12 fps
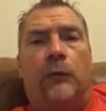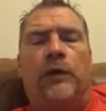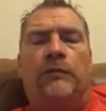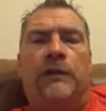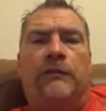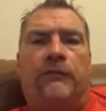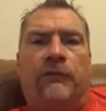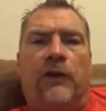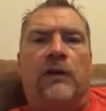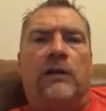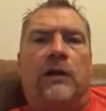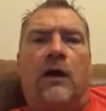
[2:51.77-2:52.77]
We
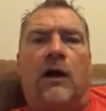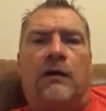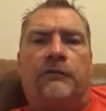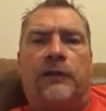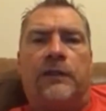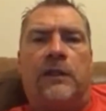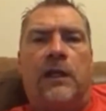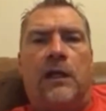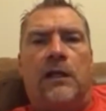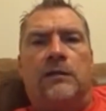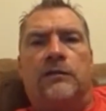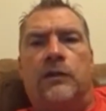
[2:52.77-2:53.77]
refer often
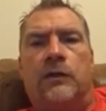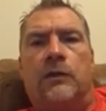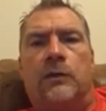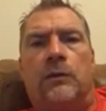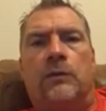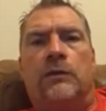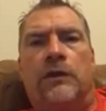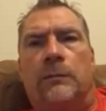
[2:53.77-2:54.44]
to